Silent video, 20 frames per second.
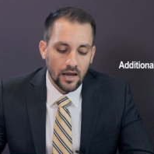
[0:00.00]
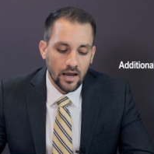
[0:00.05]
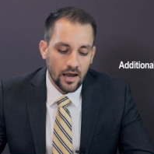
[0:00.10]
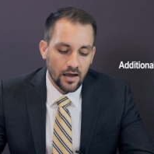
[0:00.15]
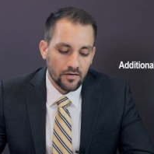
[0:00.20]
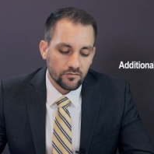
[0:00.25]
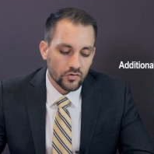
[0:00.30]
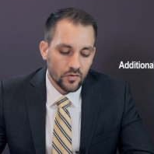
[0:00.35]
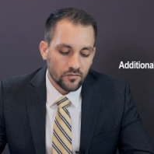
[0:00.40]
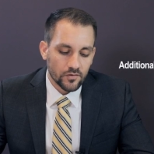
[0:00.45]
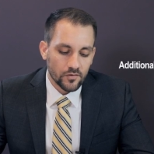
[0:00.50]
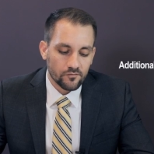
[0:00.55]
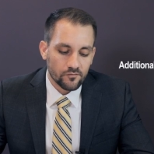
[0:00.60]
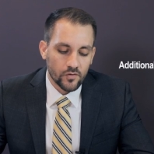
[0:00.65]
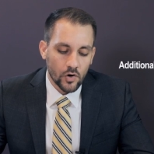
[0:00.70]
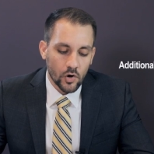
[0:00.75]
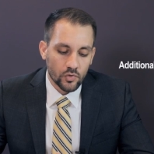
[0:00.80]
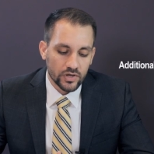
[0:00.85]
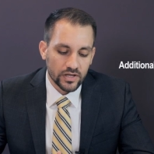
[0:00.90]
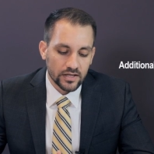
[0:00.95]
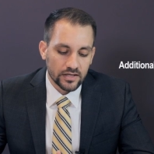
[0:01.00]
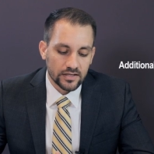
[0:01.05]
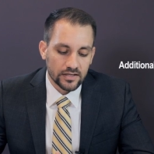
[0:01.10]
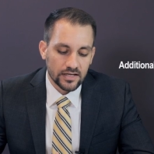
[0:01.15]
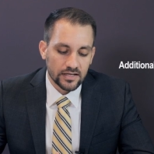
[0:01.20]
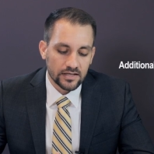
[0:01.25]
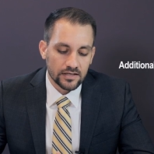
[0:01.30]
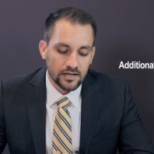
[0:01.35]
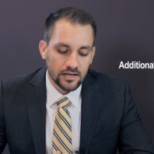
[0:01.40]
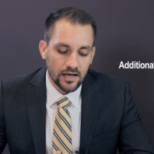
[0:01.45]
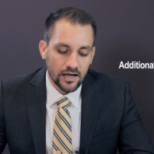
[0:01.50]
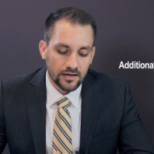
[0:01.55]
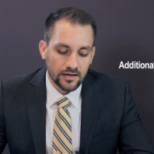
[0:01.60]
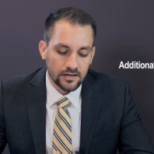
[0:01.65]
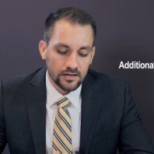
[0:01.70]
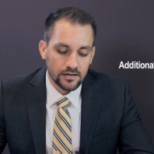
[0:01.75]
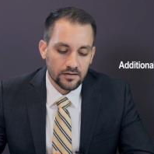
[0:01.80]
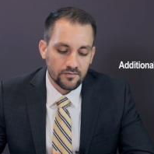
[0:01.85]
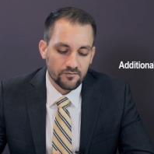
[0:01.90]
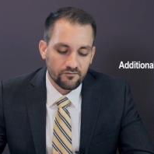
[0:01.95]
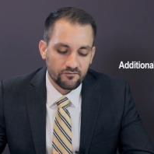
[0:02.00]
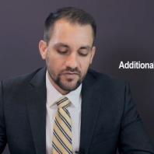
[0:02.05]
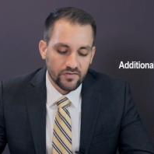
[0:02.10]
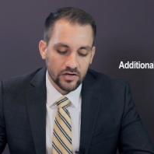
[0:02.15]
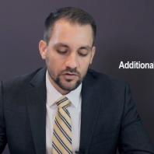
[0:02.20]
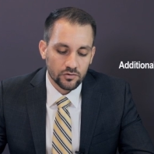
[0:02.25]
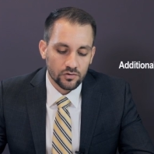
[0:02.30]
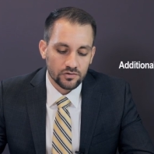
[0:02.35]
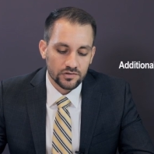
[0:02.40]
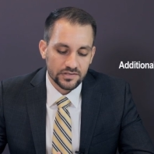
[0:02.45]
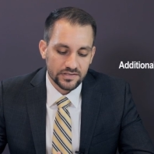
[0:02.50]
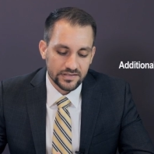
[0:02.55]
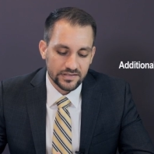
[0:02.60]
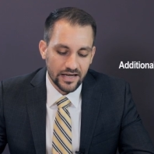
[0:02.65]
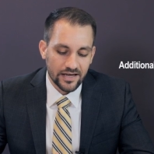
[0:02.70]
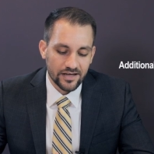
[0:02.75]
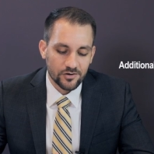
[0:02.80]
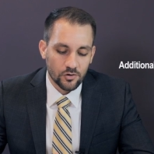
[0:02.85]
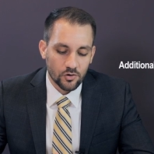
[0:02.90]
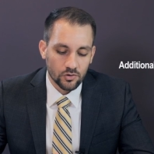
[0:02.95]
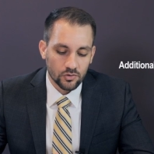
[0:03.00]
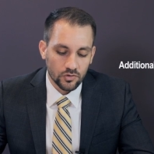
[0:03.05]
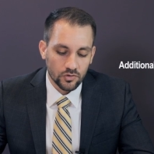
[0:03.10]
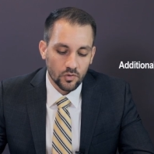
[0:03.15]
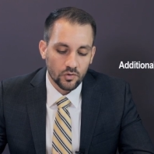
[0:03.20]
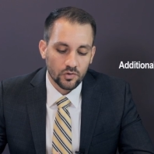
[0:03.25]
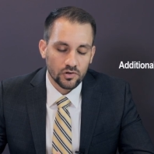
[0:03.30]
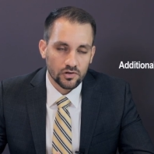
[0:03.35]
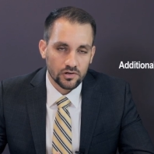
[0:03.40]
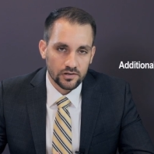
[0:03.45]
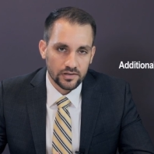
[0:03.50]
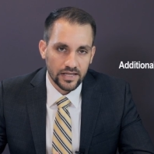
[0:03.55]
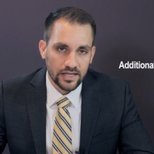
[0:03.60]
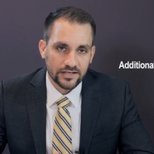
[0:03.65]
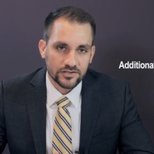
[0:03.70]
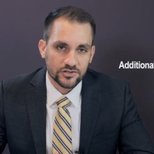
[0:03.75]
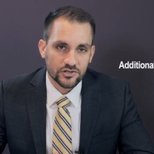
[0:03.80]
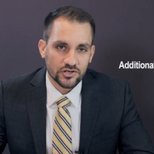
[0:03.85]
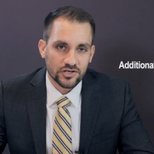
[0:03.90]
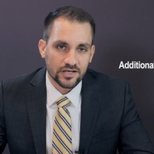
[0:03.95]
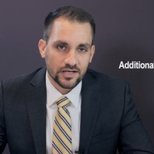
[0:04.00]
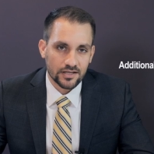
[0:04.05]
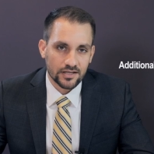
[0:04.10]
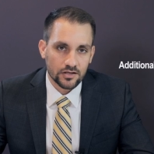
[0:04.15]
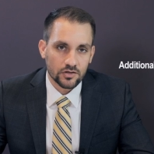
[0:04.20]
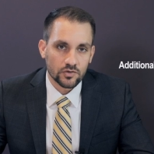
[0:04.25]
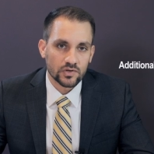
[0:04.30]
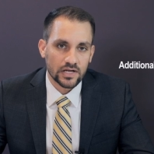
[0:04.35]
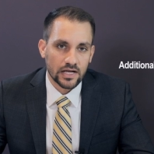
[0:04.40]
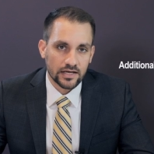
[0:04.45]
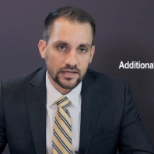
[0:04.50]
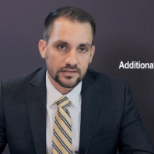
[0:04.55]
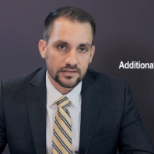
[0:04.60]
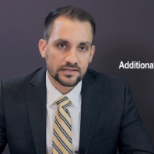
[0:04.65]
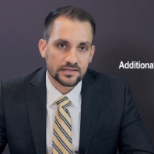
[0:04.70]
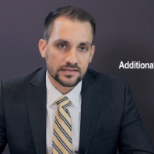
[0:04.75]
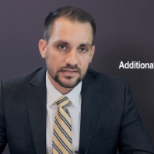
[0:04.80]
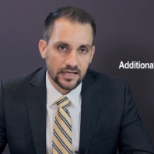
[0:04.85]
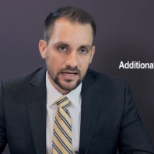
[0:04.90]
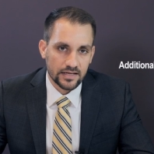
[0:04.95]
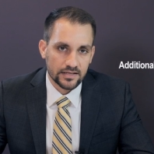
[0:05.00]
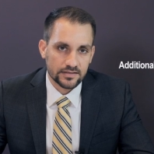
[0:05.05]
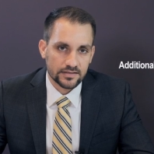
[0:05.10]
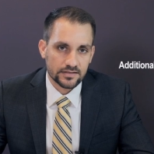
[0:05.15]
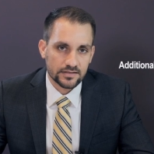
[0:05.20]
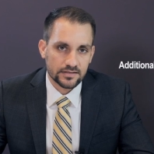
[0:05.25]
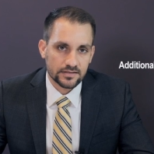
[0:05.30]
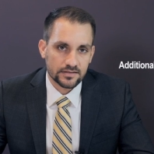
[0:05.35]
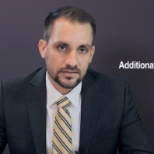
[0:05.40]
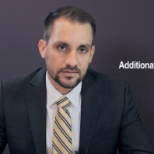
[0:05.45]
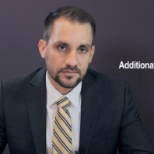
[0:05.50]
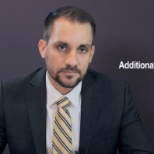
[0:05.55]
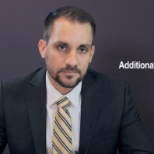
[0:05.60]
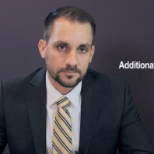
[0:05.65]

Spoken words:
Have you ever voted in any federal, state, or local election in the United States?